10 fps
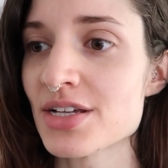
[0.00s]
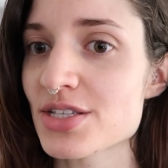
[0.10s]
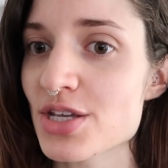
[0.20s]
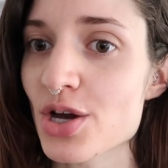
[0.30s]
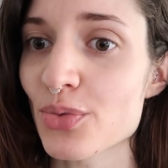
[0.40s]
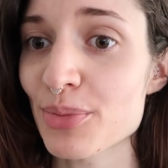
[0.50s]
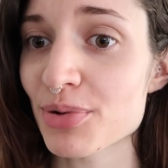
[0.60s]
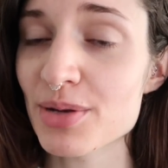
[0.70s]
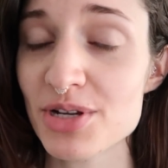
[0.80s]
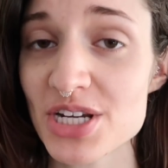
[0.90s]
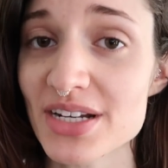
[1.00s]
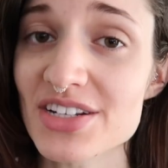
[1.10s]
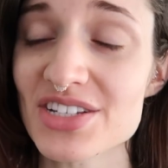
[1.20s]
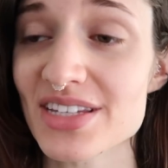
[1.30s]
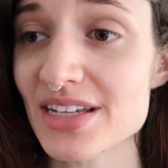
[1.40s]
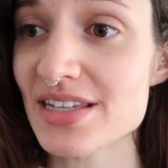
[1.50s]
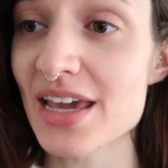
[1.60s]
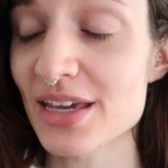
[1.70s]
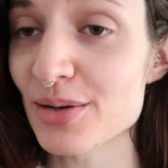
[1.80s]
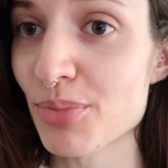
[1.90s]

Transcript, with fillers: so we pretty much had to just like take it